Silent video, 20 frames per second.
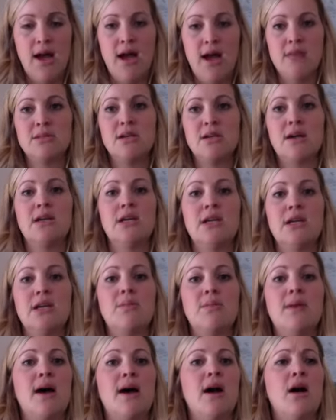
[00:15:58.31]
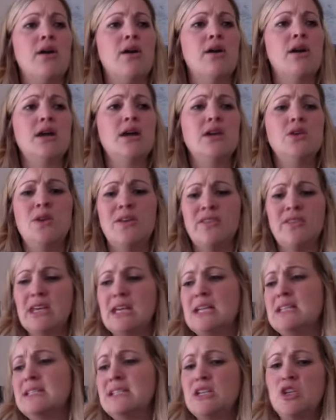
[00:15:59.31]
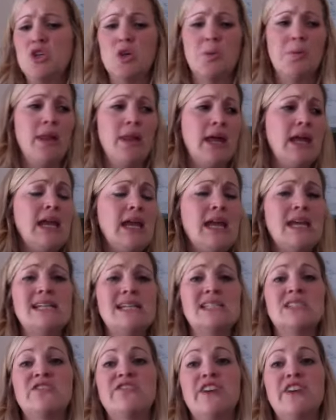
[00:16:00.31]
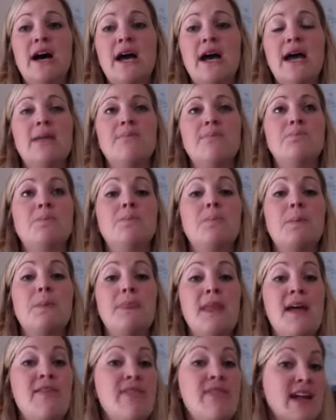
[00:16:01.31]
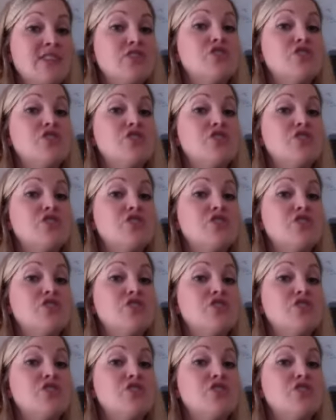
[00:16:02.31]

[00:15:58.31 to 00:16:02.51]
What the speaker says: I'm talking about you have kids and you're playing and it's fun, and that's